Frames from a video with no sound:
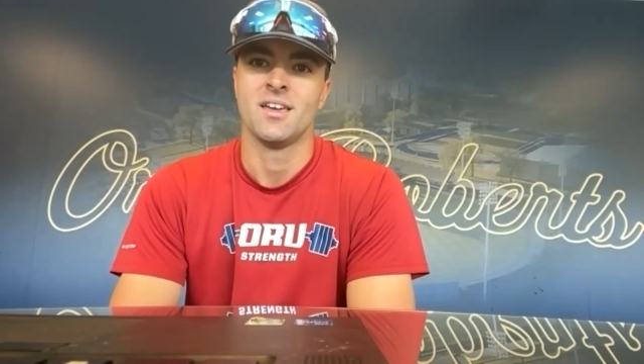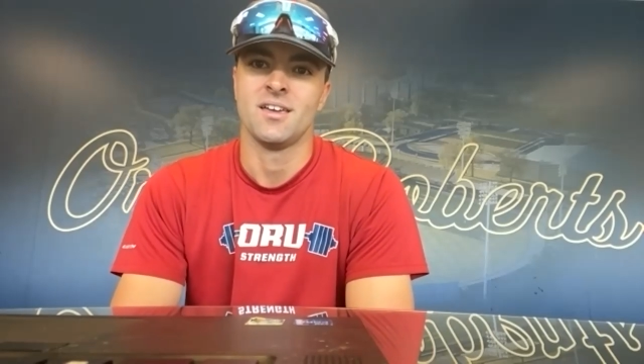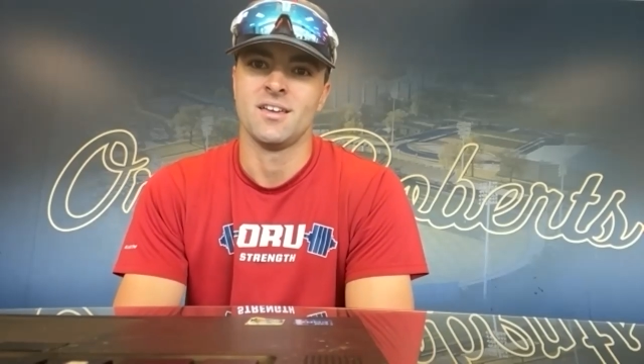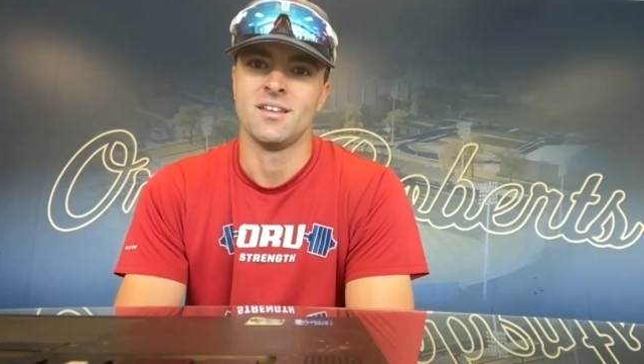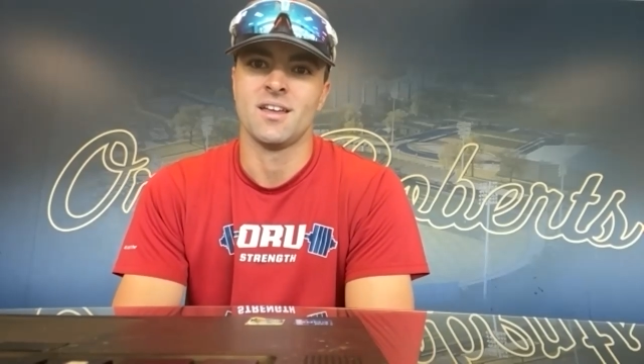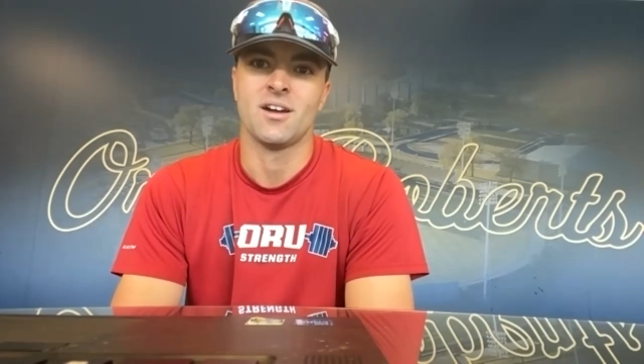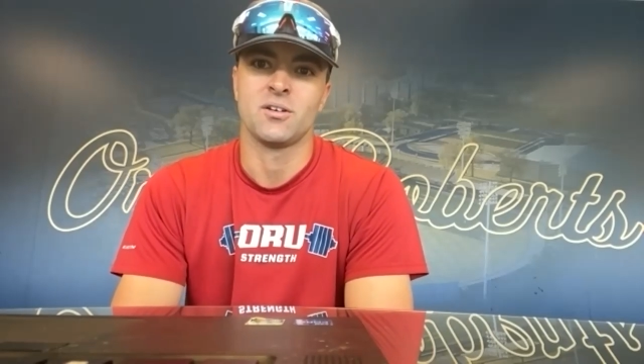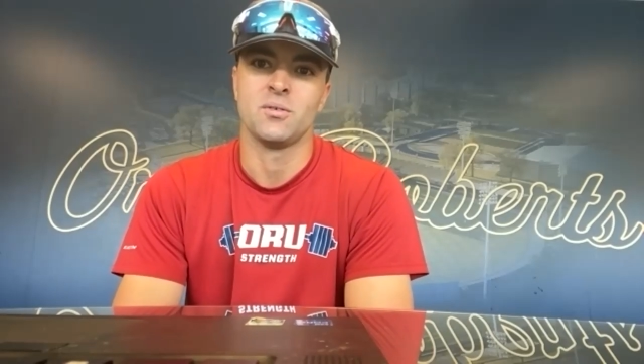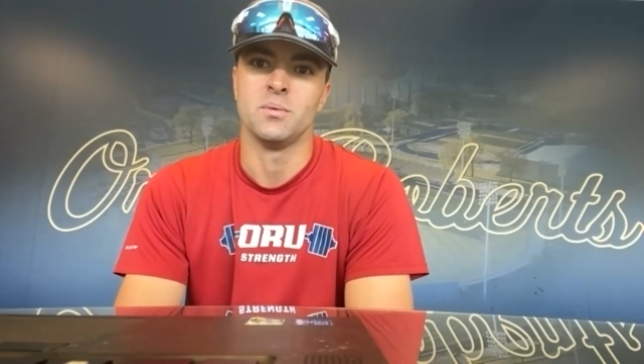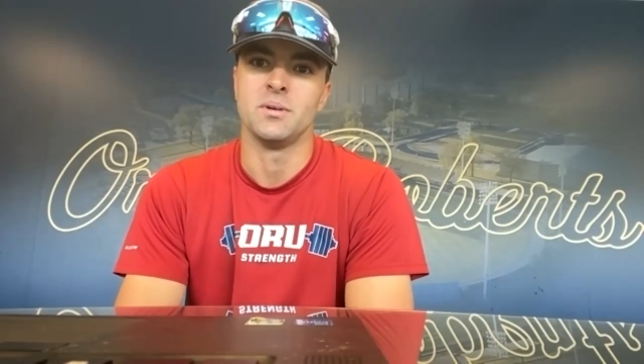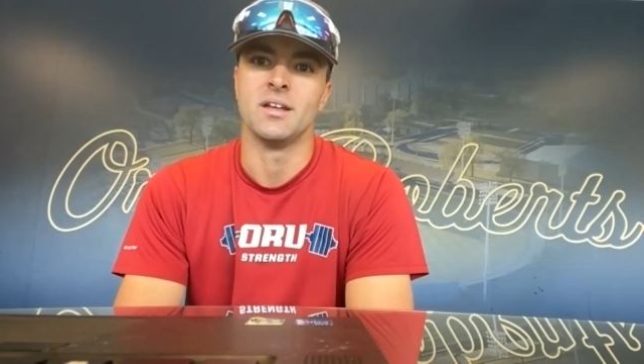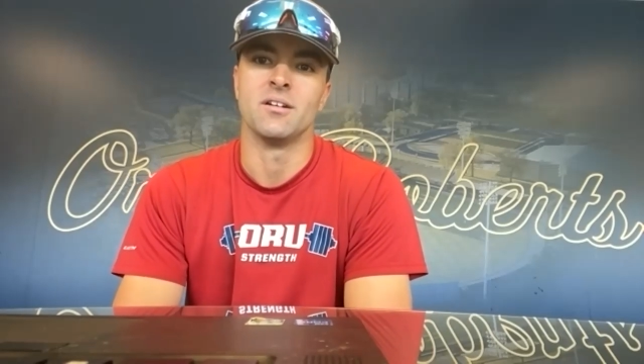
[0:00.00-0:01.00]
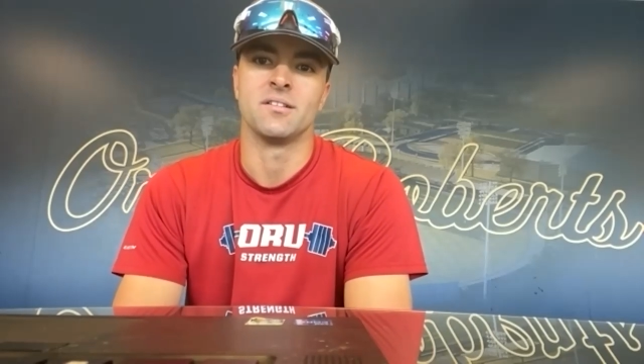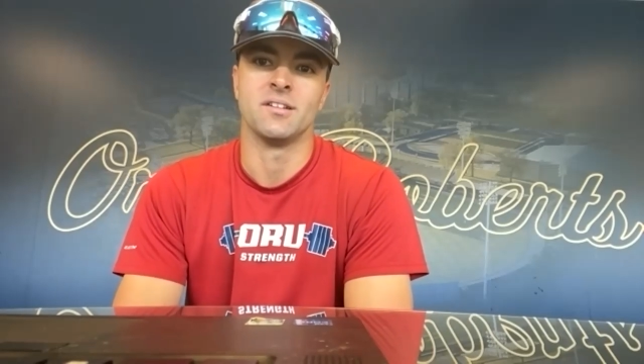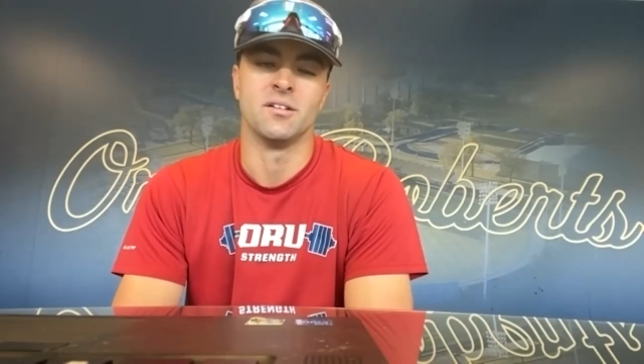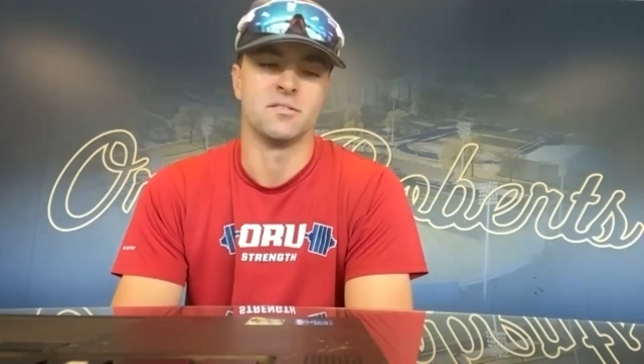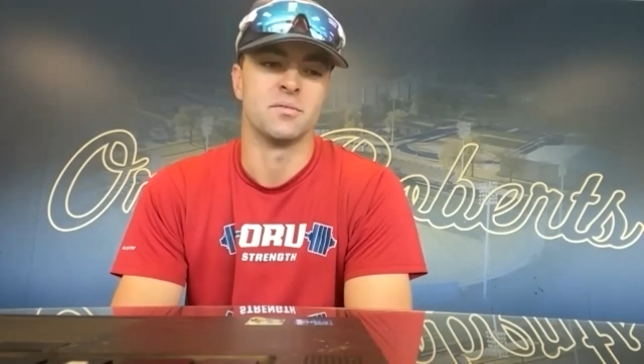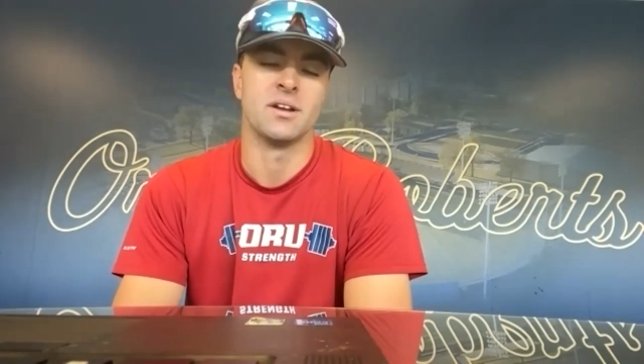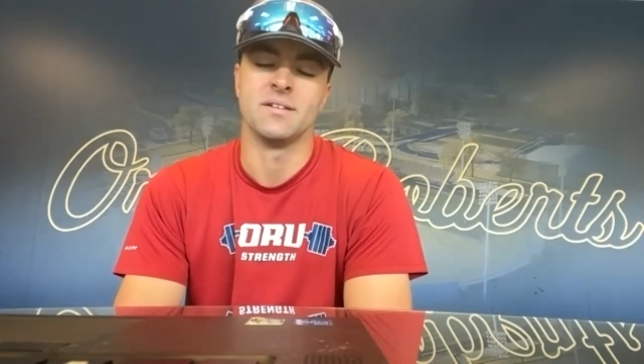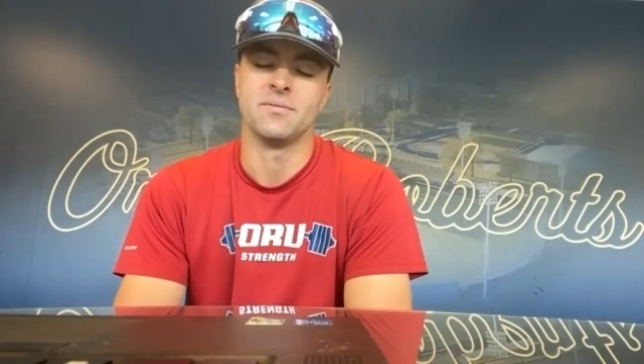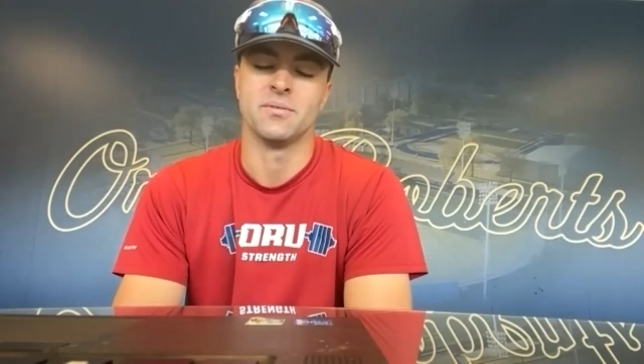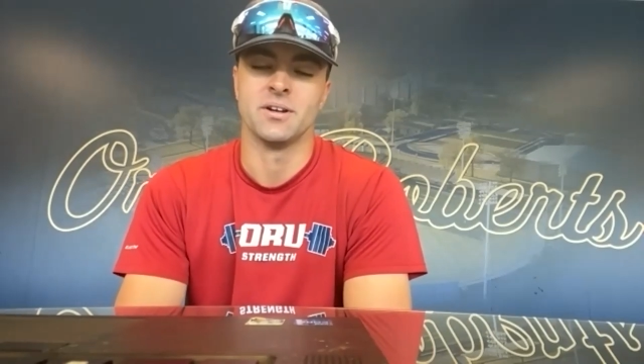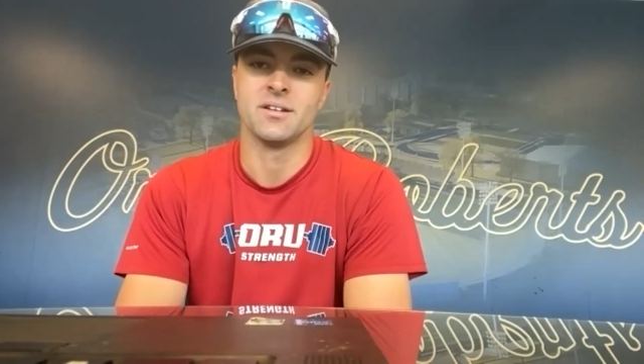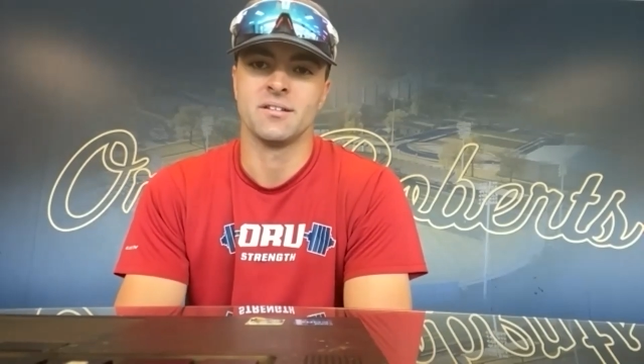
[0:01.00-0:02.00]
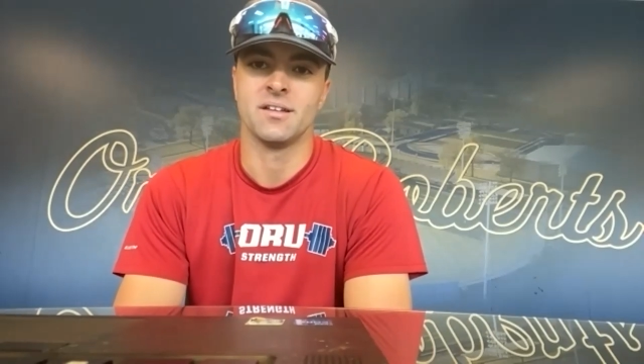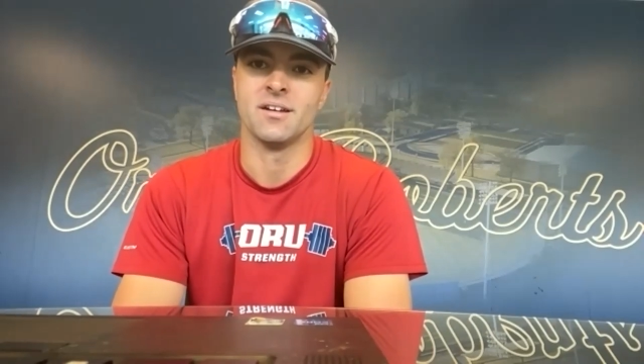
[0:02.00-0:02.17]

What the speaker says: and how can we get ourselves ready for it.